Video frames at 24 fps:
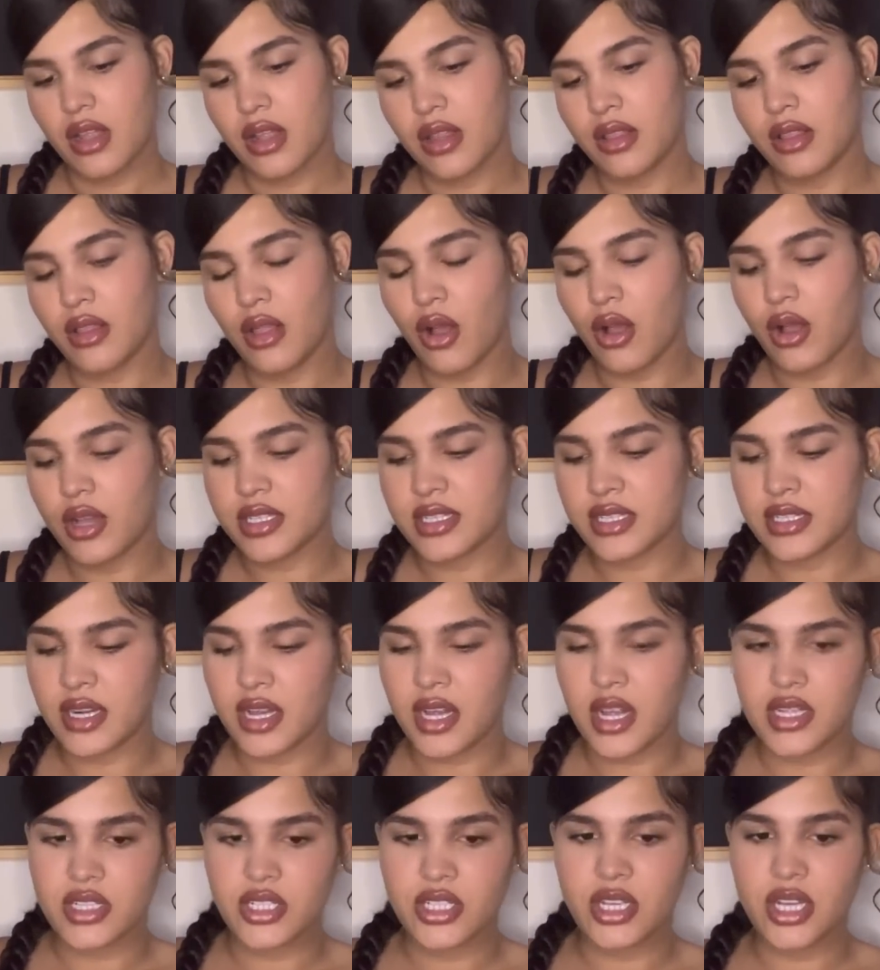Law is
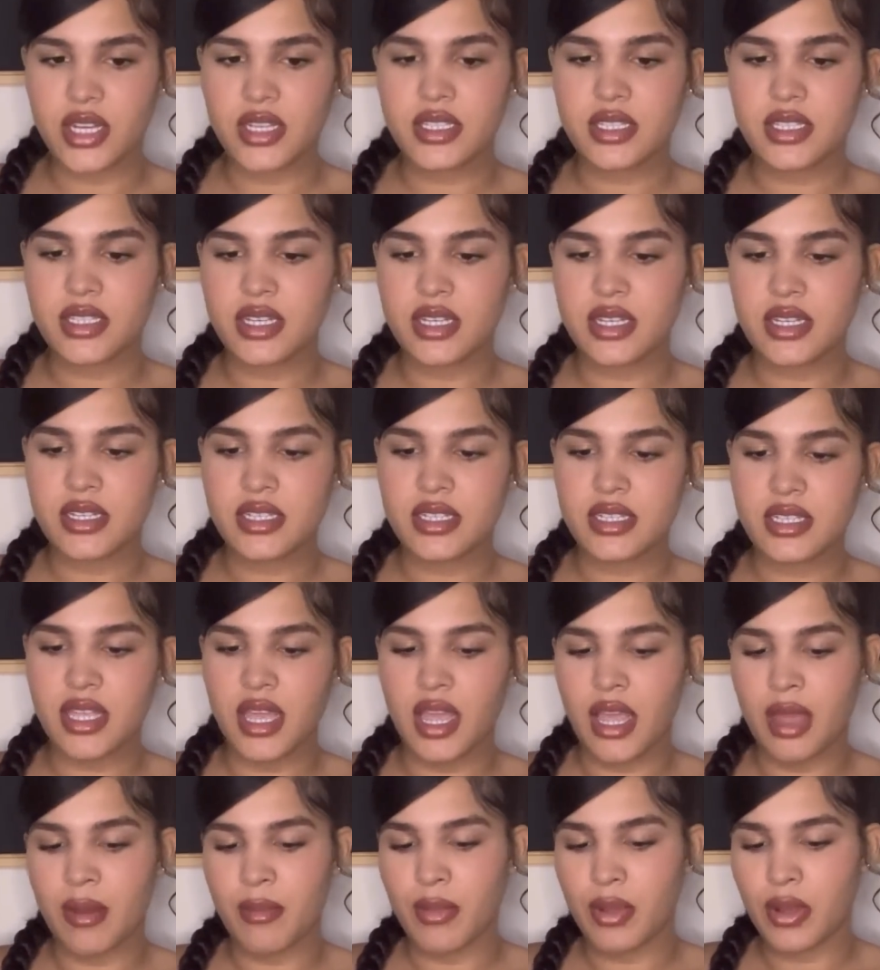not justice
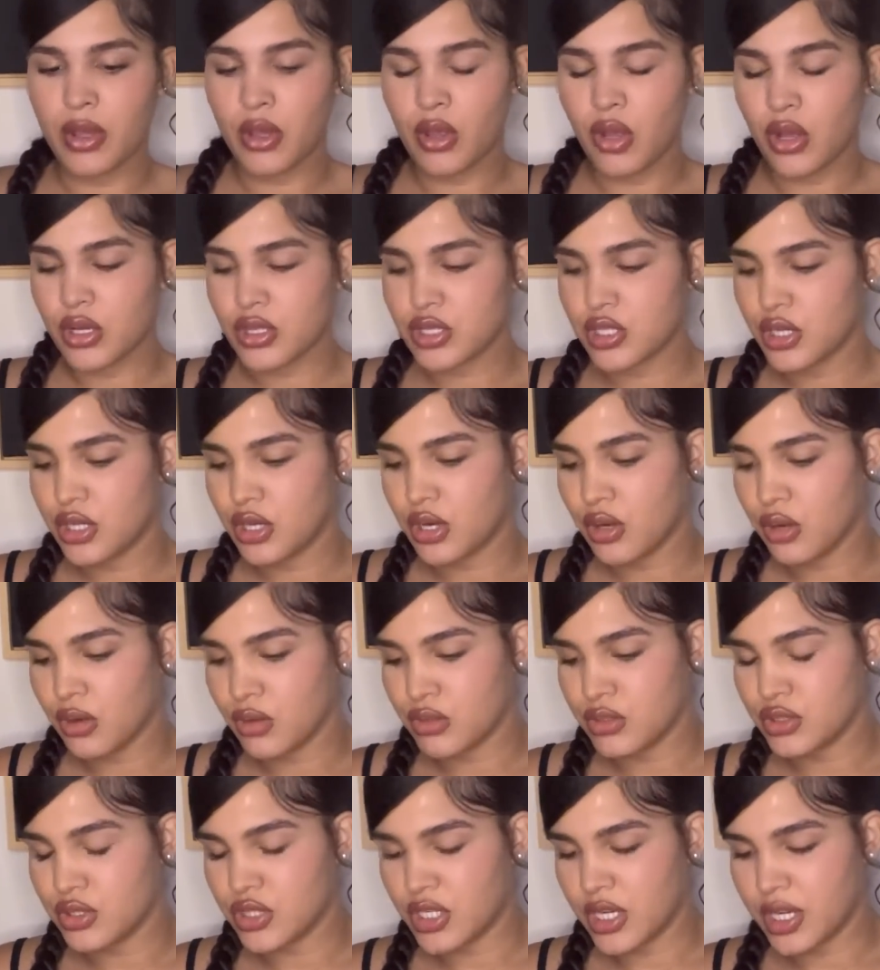and belong to your
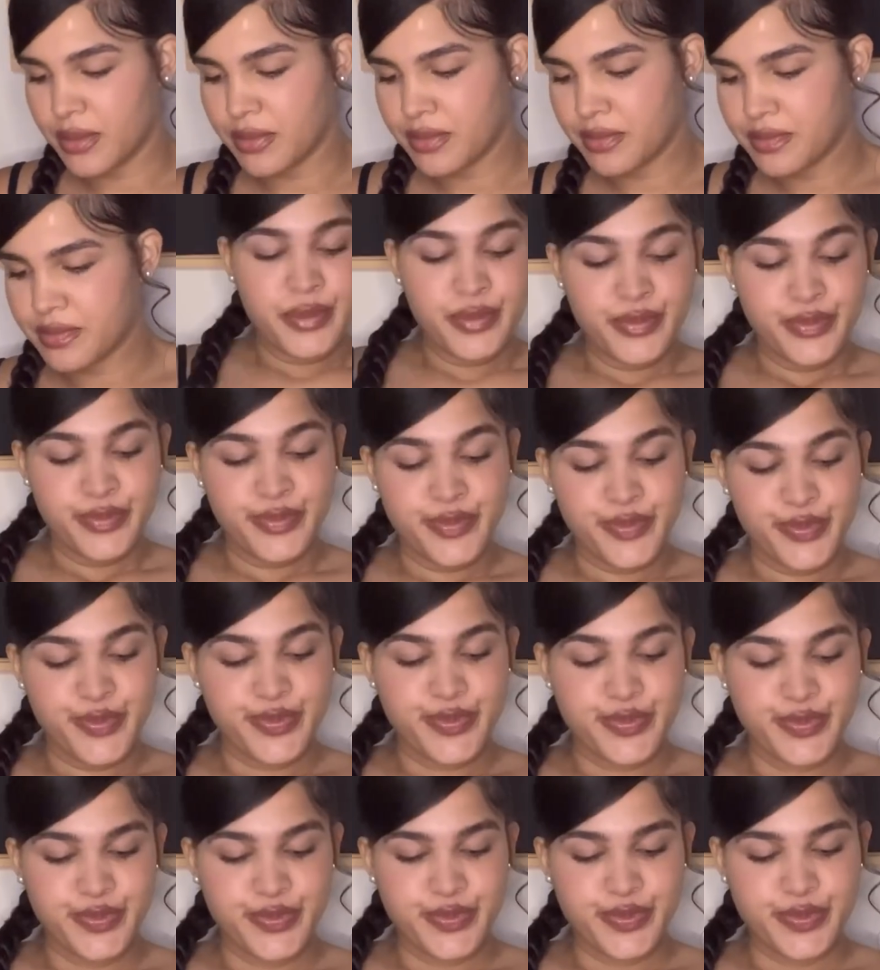own dream.
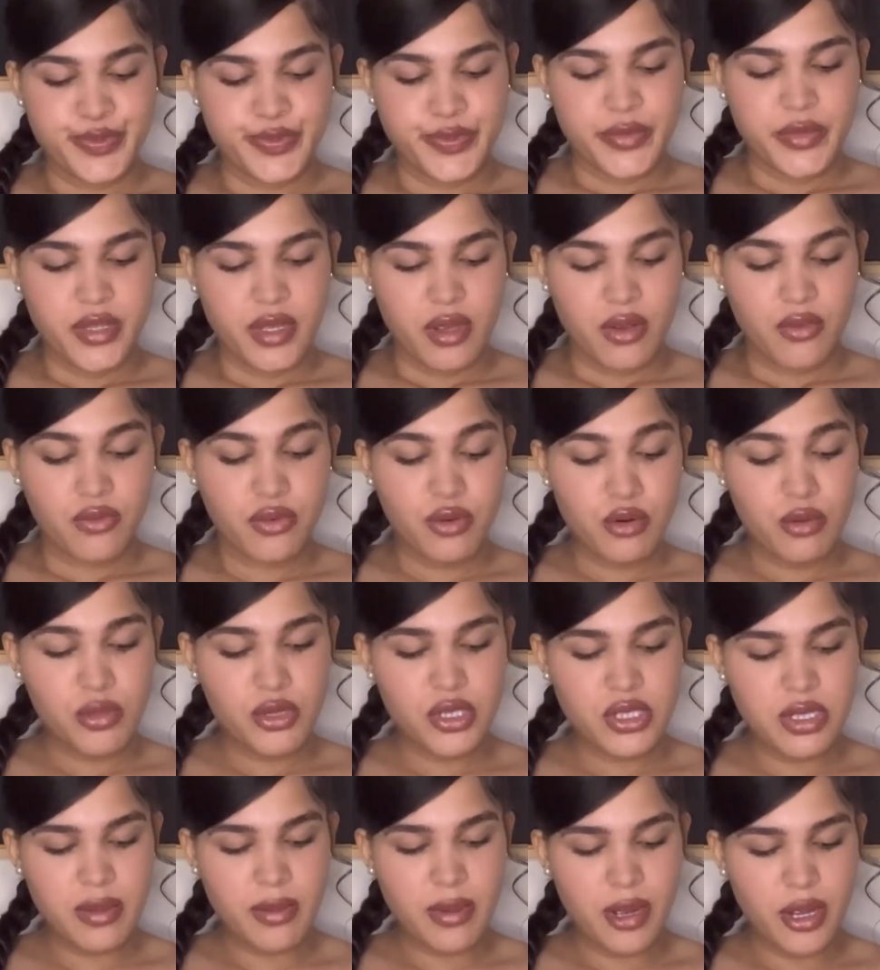
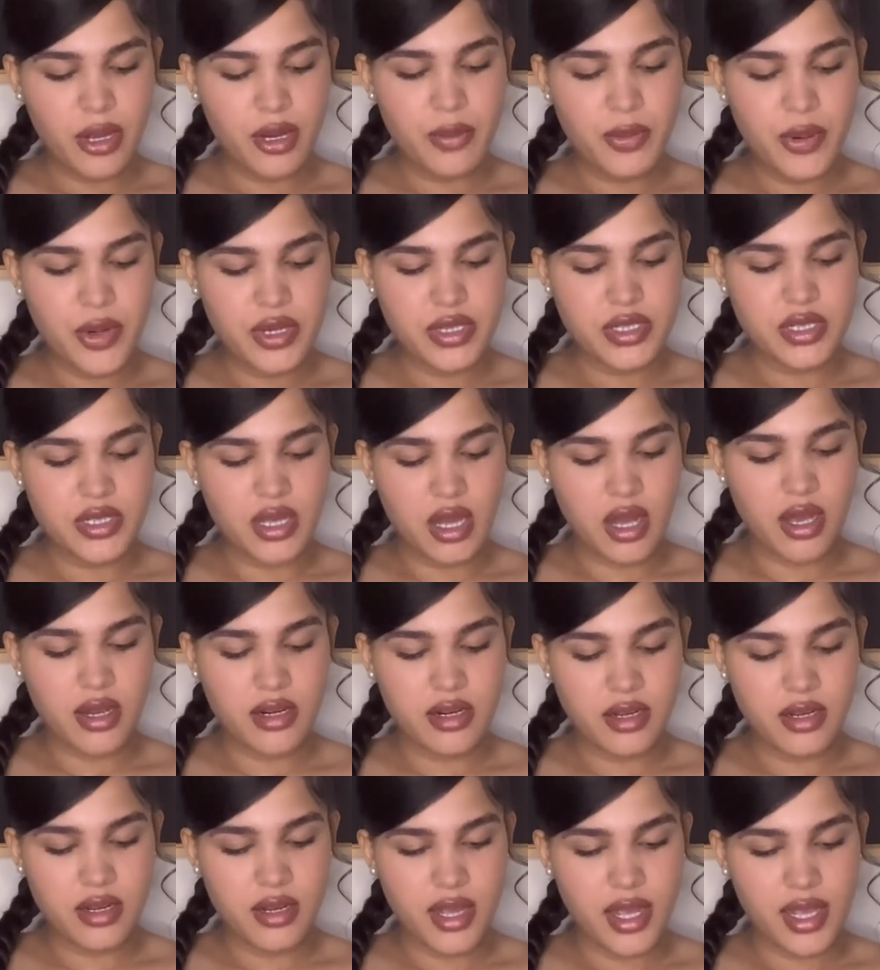Rumors about your
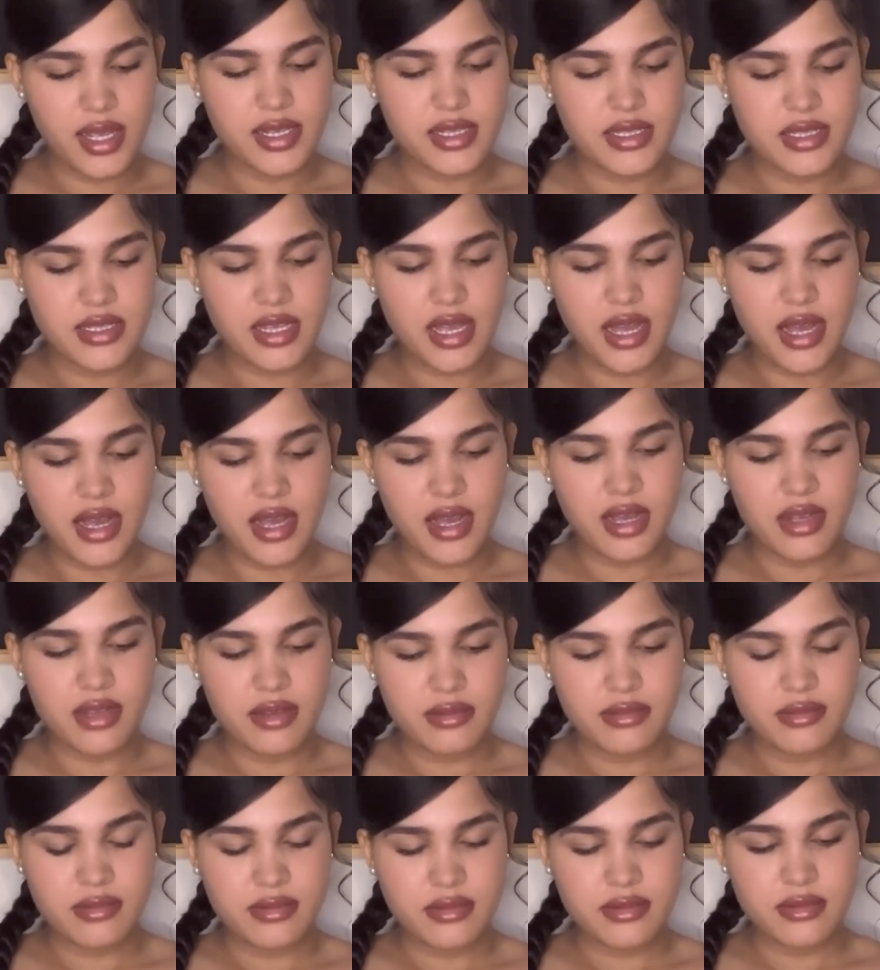persona is that
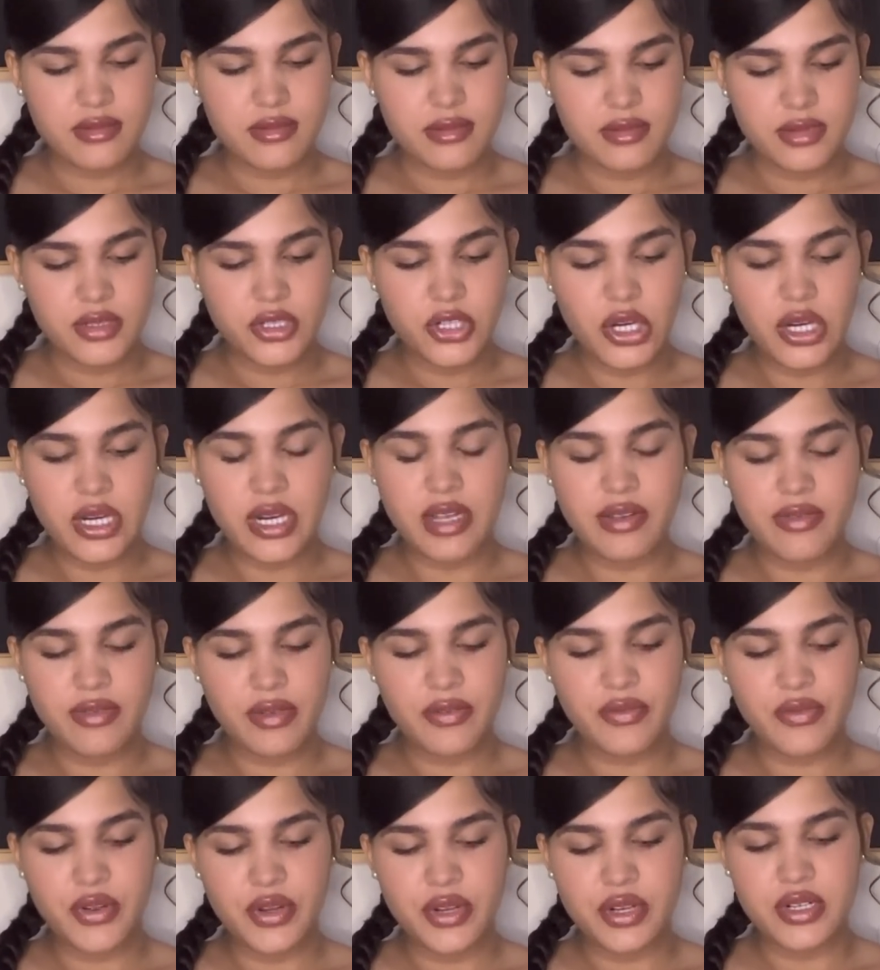you're living
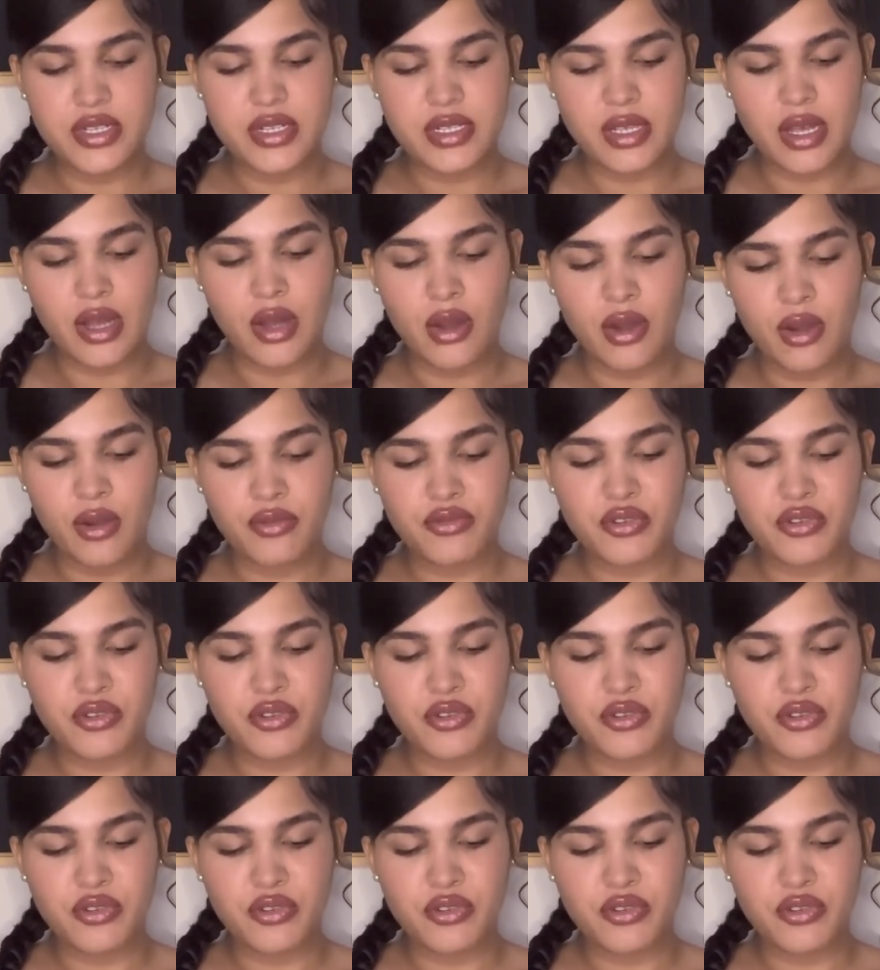for yourself.